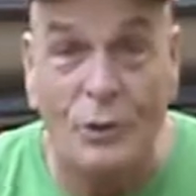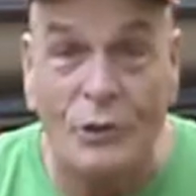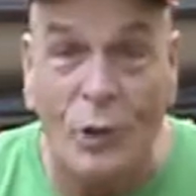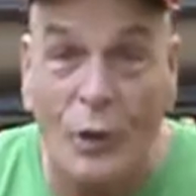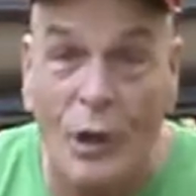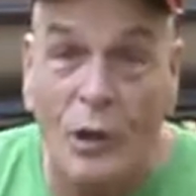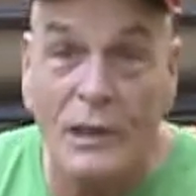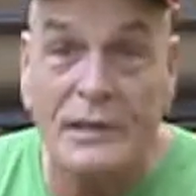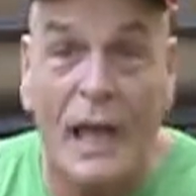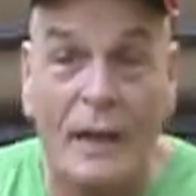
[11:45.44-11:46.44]
with
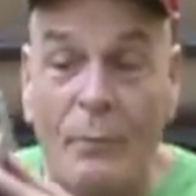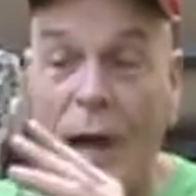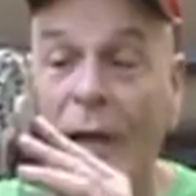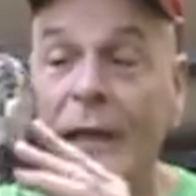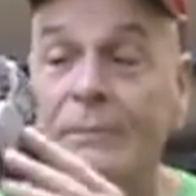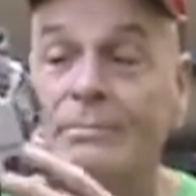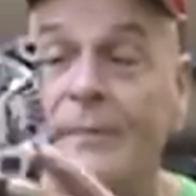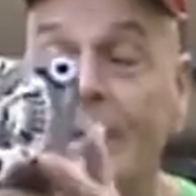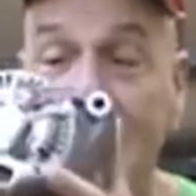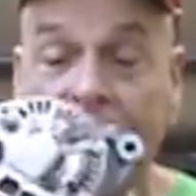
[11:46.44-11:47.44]
Toyota's name on it.
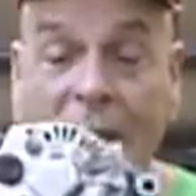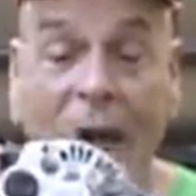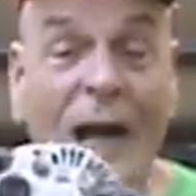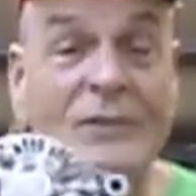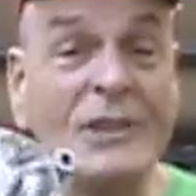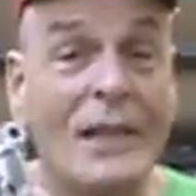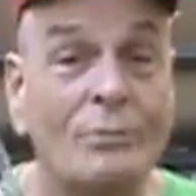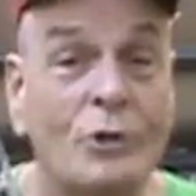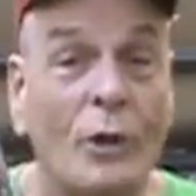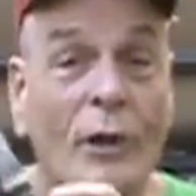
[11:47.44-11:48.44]
I've
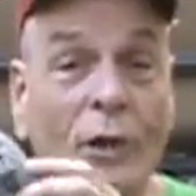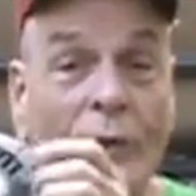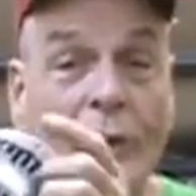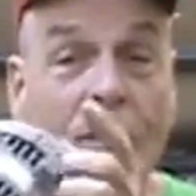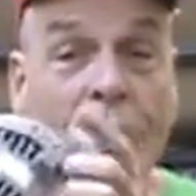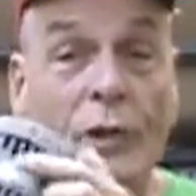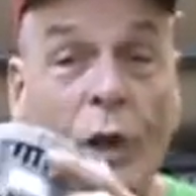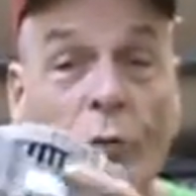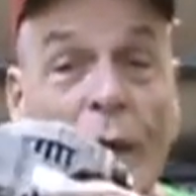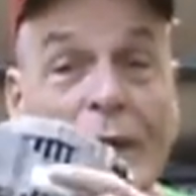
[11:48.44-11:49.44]
skipped Toyota,
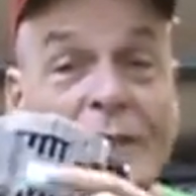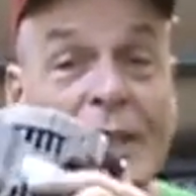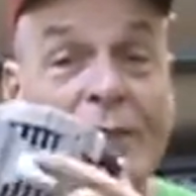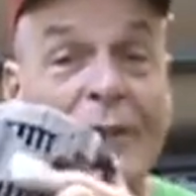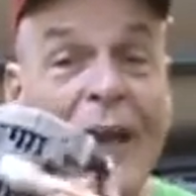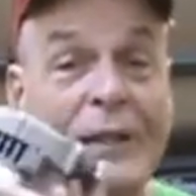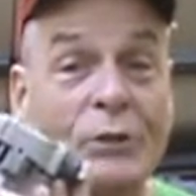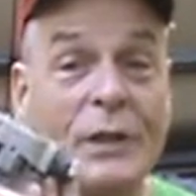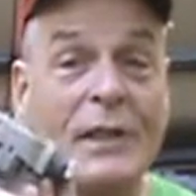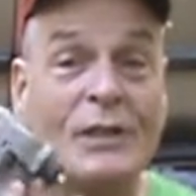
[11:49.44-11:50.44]
gone right to the
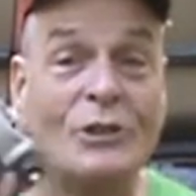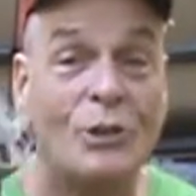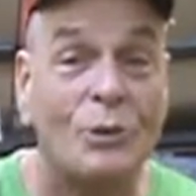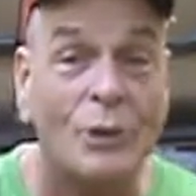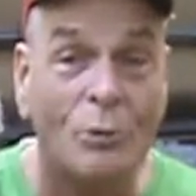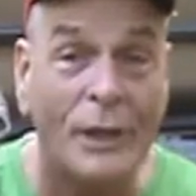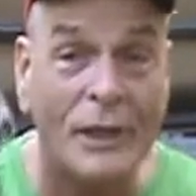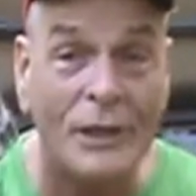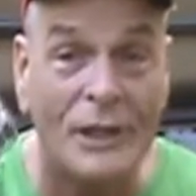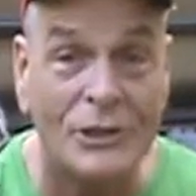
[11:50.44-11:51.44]
factory that's doing the
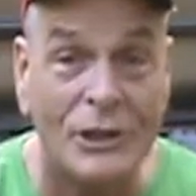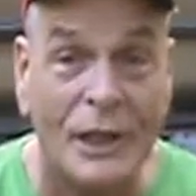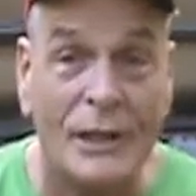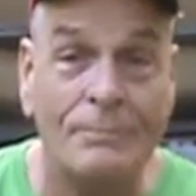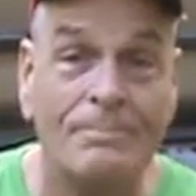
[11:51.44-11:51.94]
reconditioning.